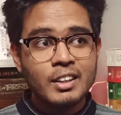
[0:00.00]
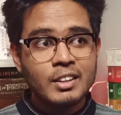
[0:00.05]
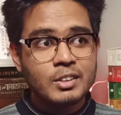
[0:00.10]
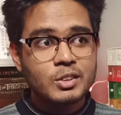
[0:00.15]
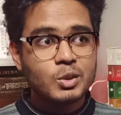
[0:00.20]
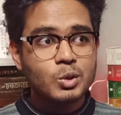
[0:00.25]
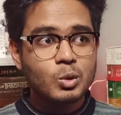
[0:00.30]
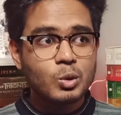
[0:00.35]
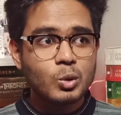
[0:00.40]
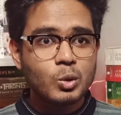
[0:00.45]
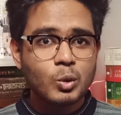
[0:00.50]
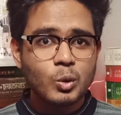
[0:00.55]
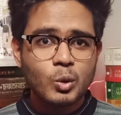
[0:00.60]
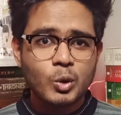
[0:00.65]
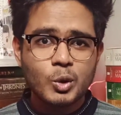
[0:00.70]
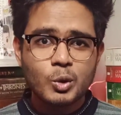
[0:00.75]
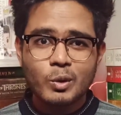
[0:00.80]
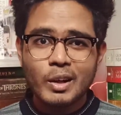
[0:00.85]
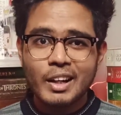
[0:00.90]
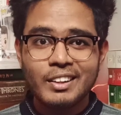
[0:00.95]
So
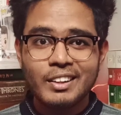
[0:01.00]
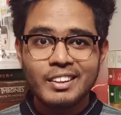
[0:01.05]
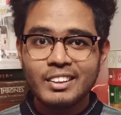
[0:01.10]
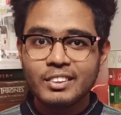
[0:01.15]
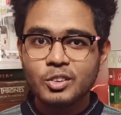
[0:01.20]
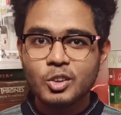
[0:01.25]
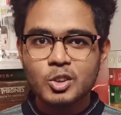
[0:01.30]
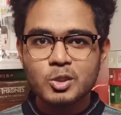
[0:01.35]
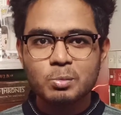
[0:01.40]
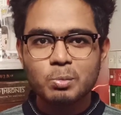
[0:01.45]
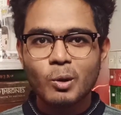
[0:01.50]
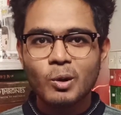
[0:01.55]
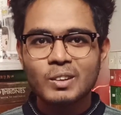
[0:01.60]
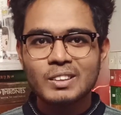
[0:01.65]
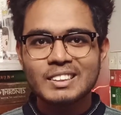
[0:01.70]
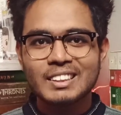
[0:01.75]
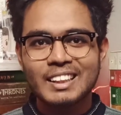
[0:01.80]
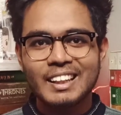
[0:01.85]
you read those books